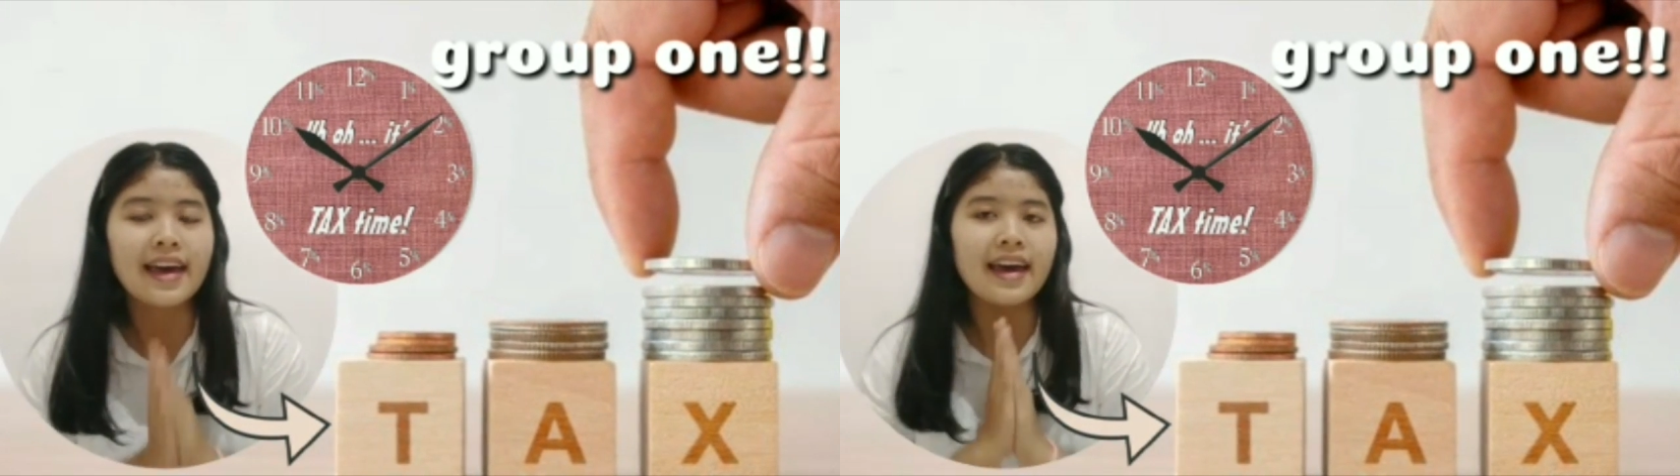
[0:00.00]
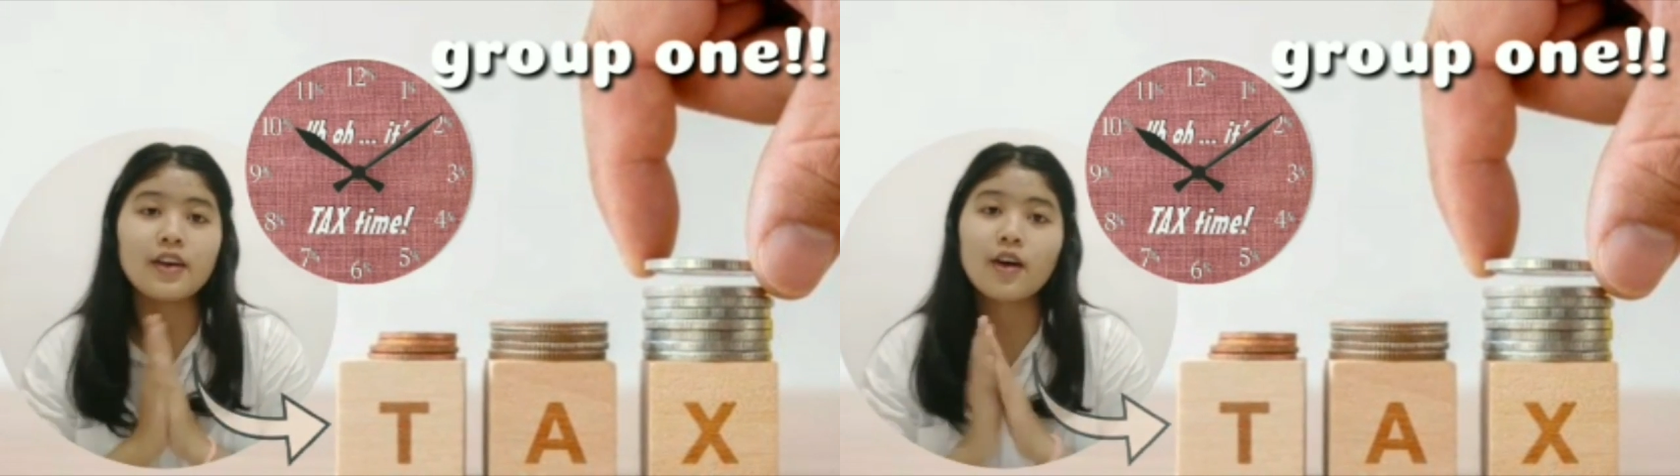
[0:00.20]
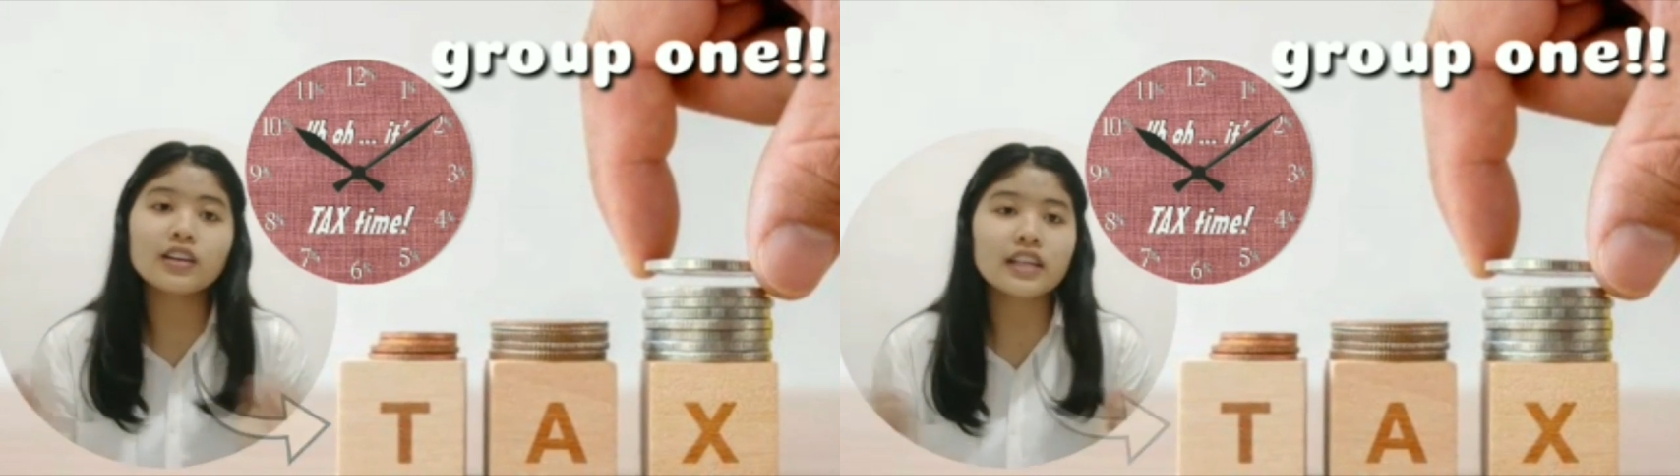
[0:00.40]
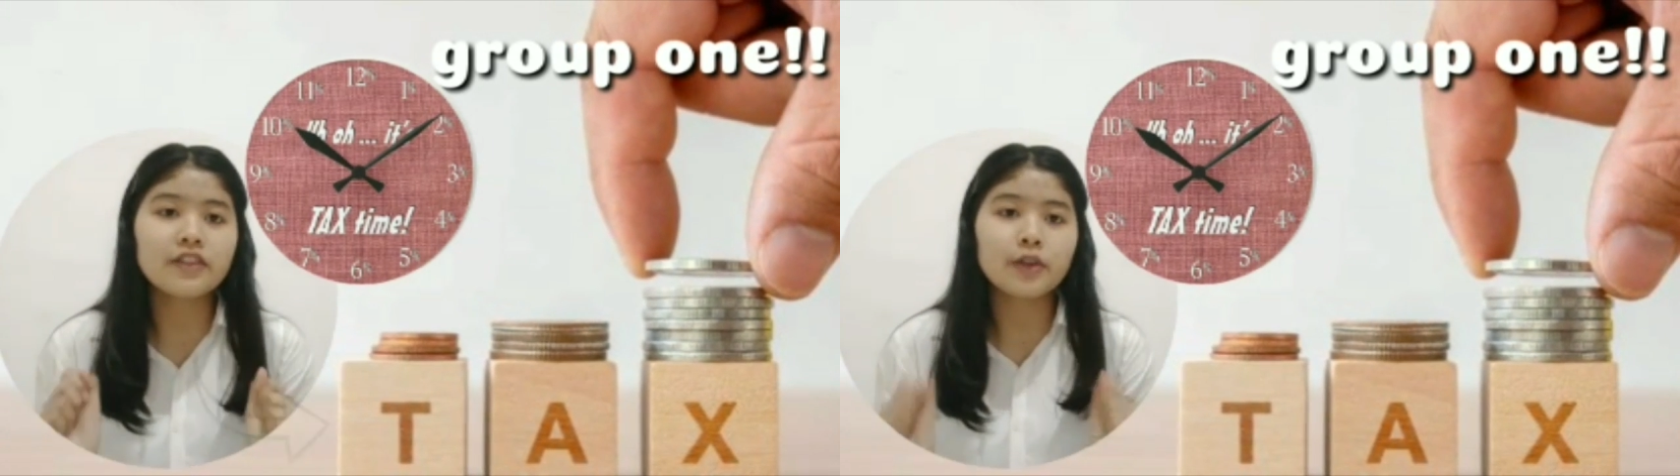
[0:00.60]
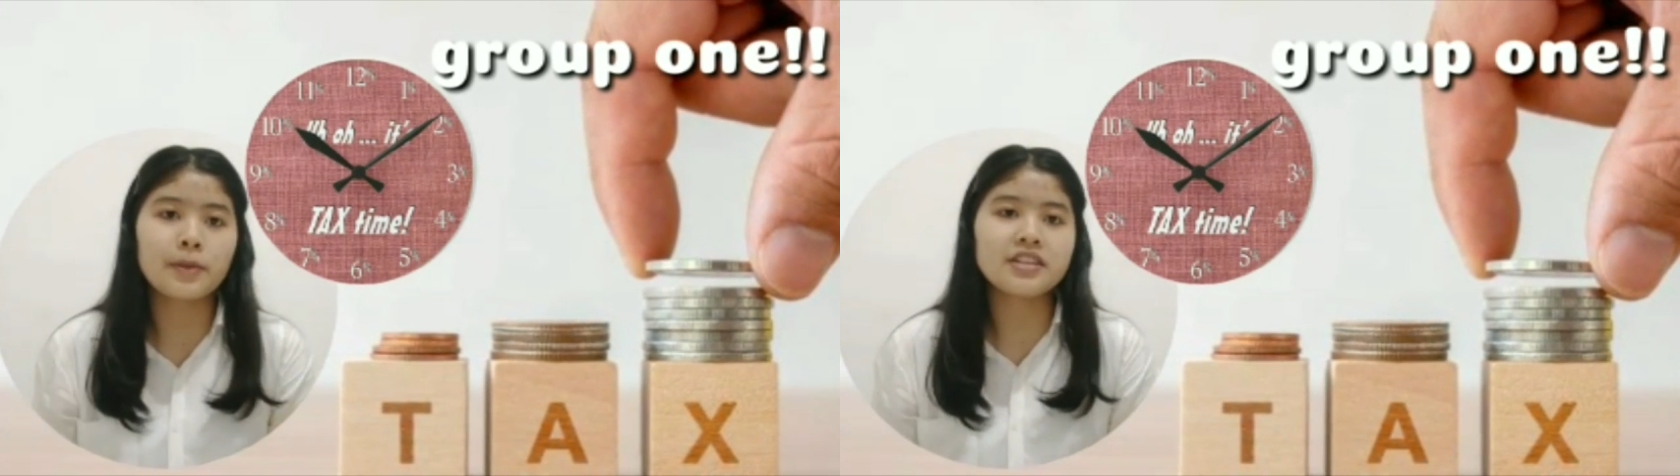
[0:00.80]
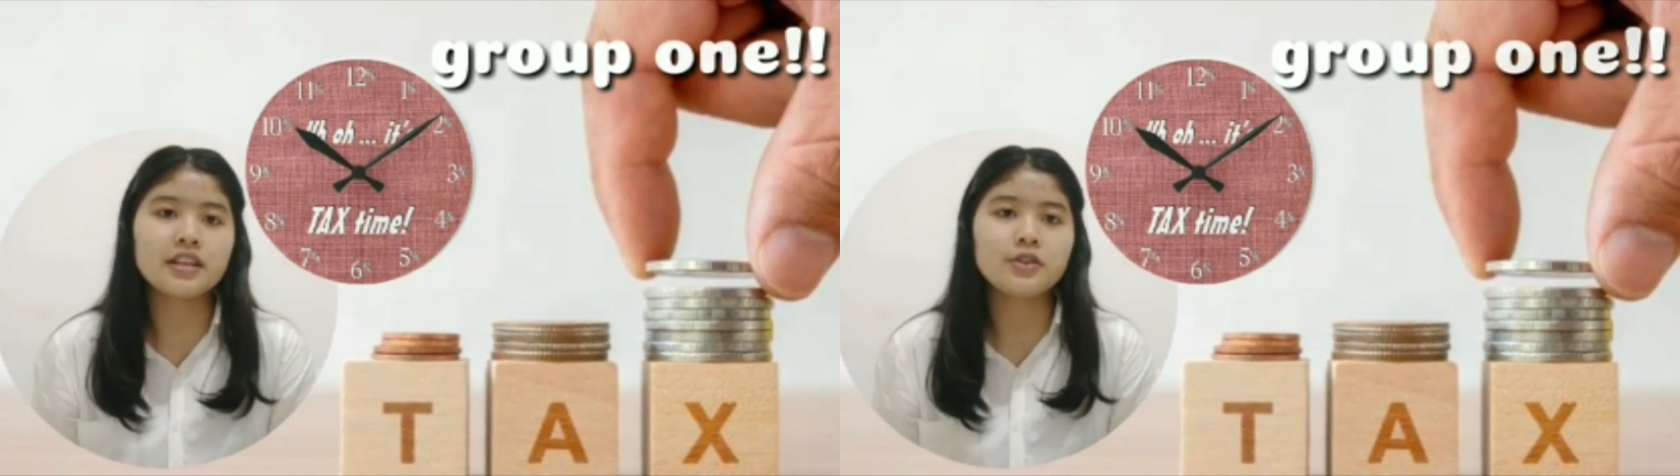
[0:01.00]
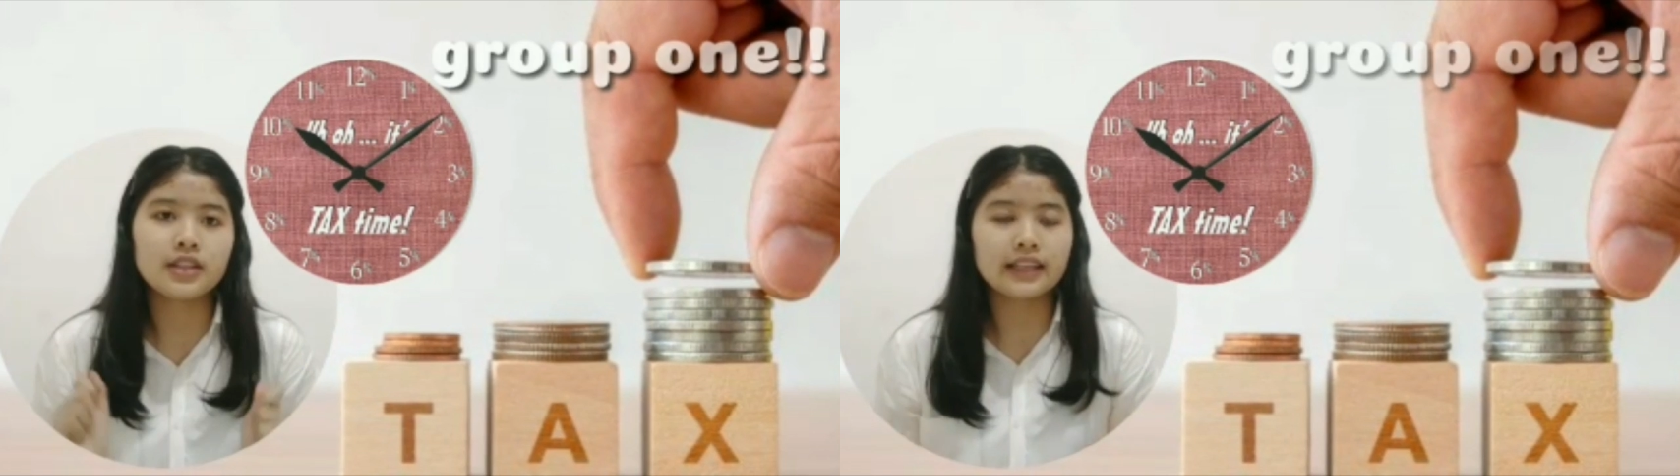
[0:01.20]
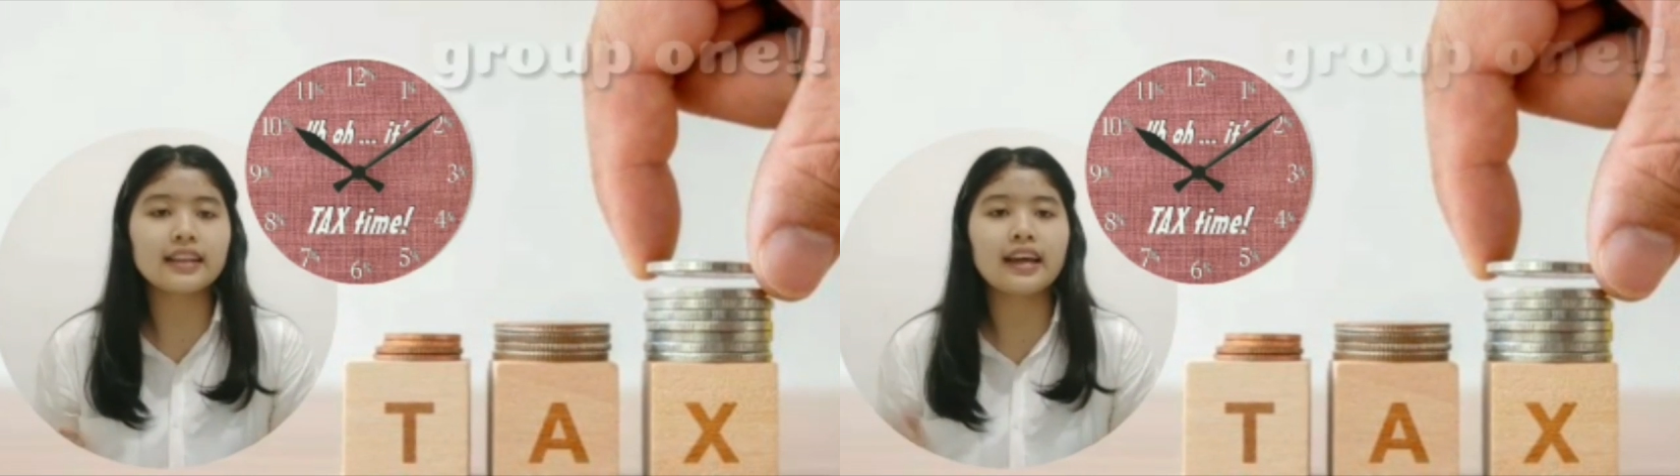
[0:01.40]
and all the information you
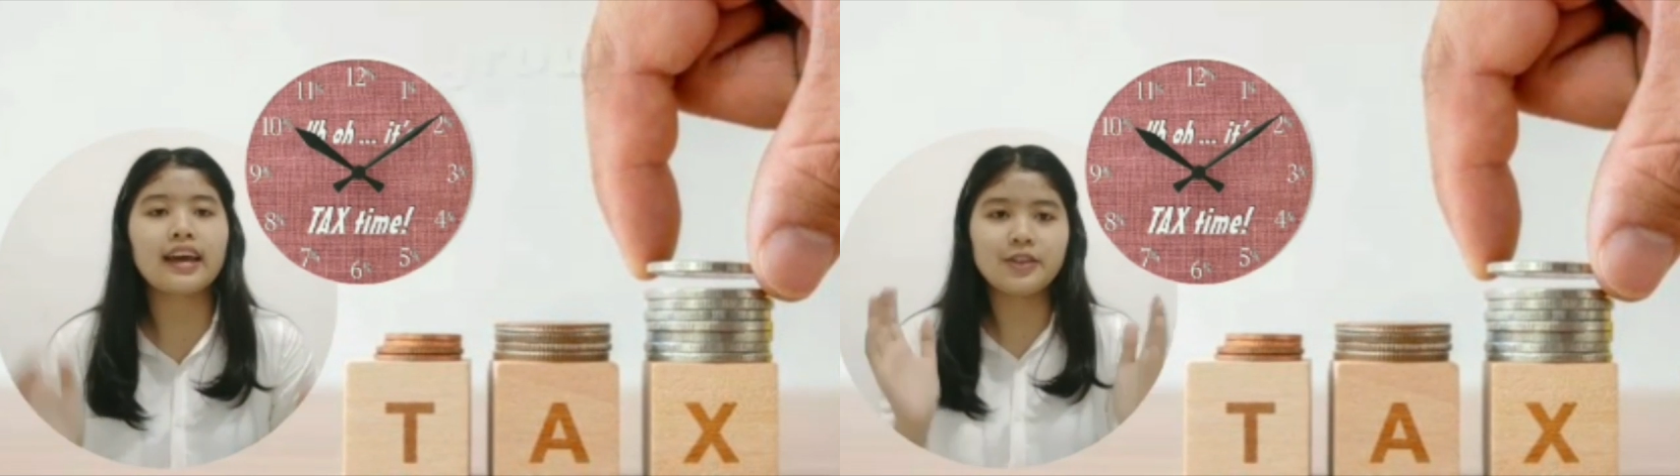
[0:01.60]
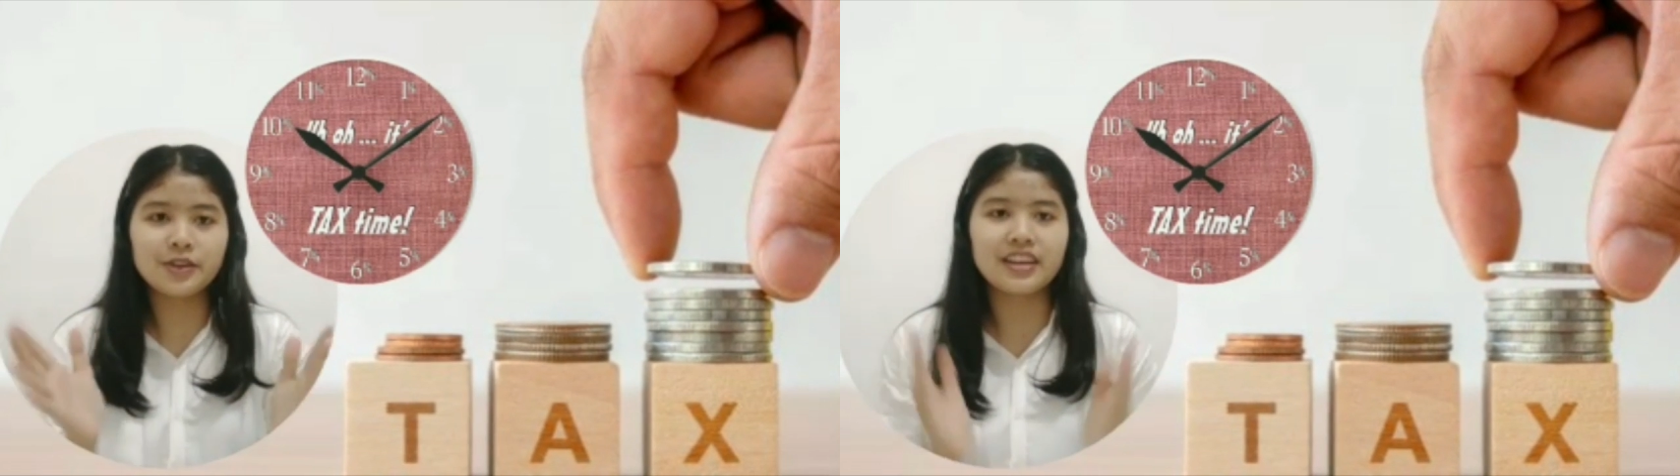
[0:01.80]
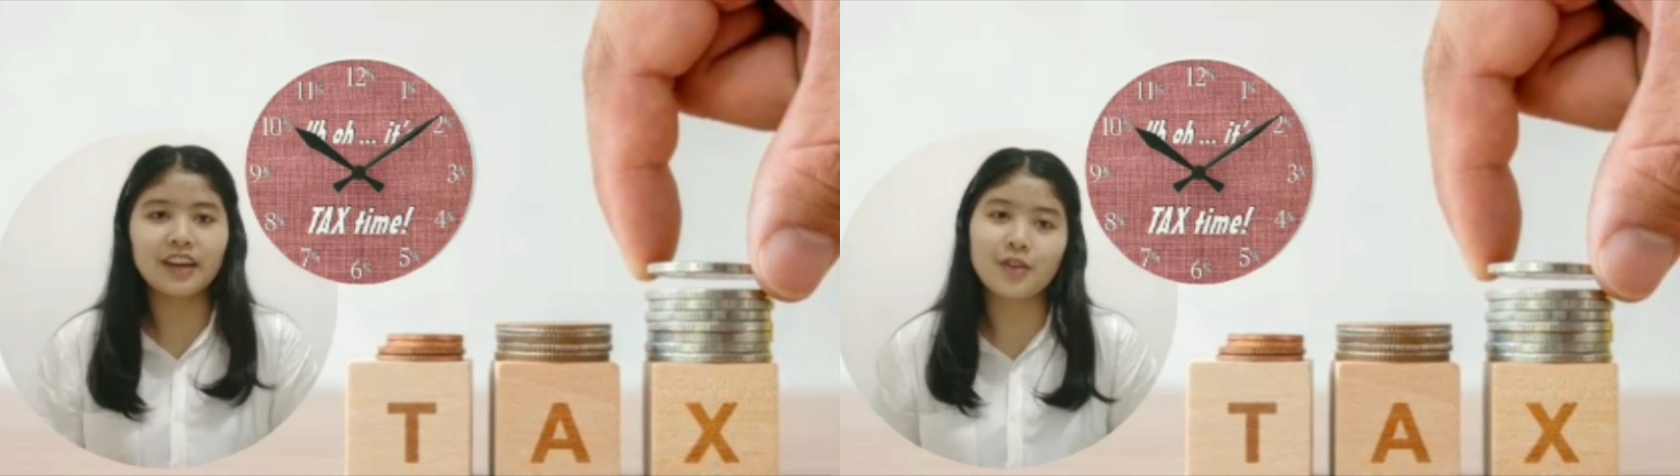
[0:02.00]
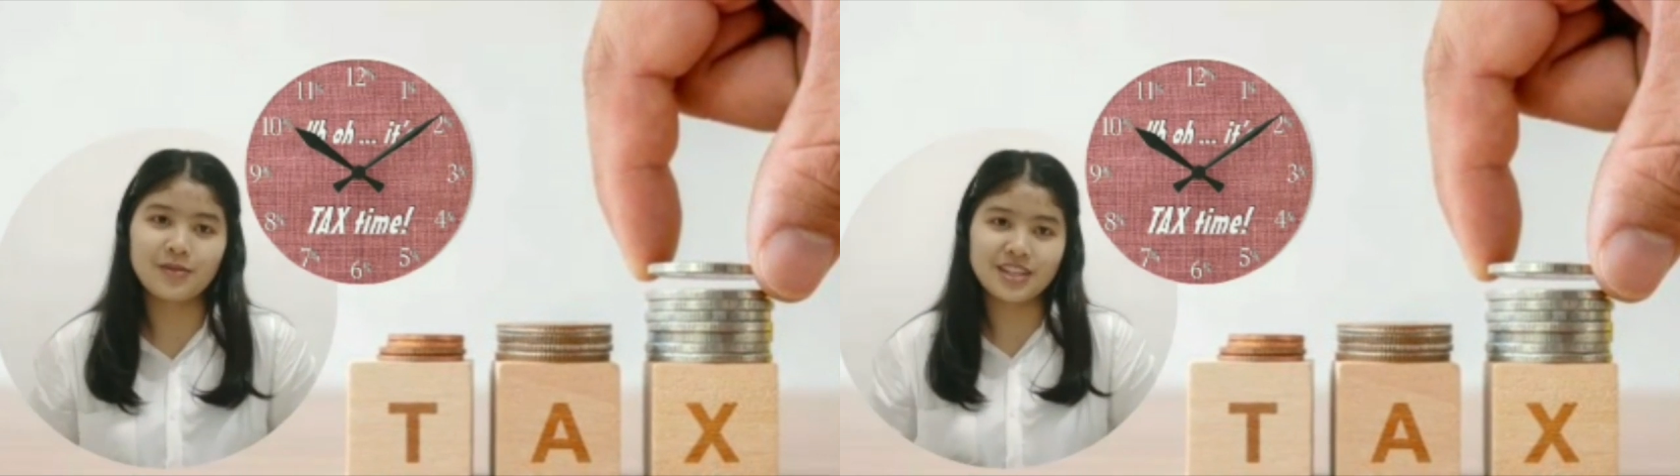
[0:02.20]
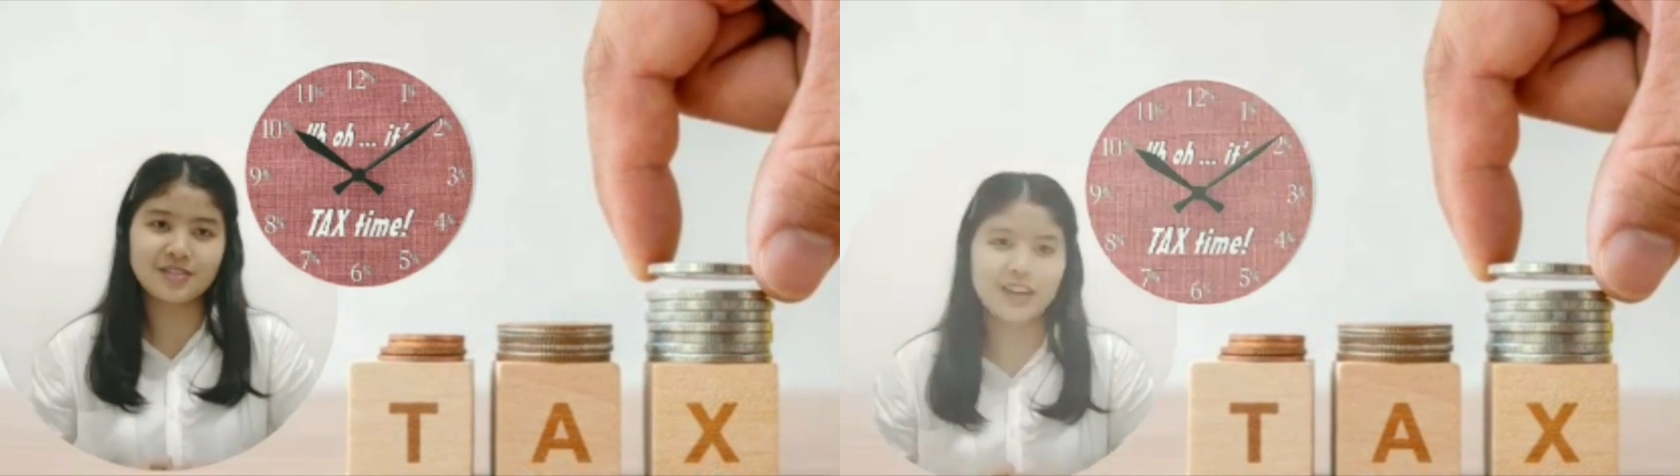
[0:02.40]
need can you get from this